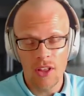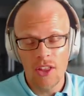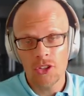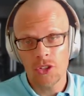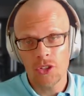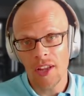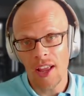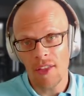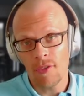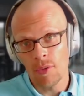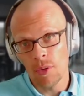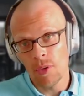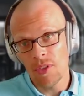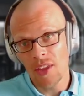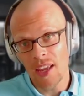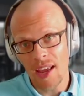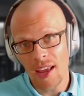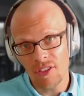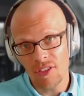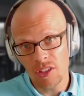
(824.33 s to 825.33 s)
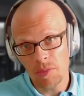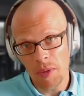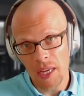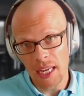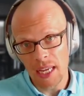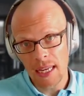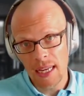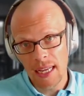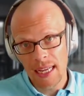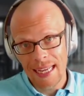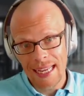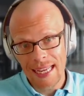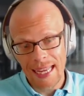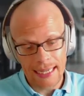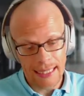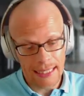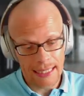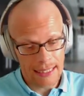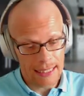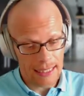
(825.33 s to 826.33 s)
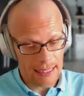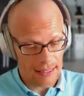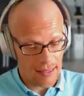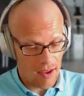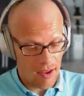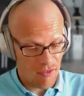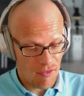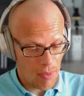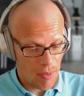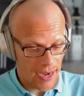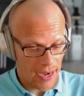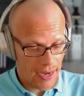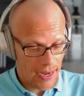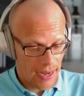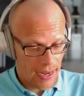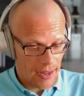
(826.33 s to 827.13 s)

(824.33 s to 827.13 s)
to get through the FSP, and it's a safe bet.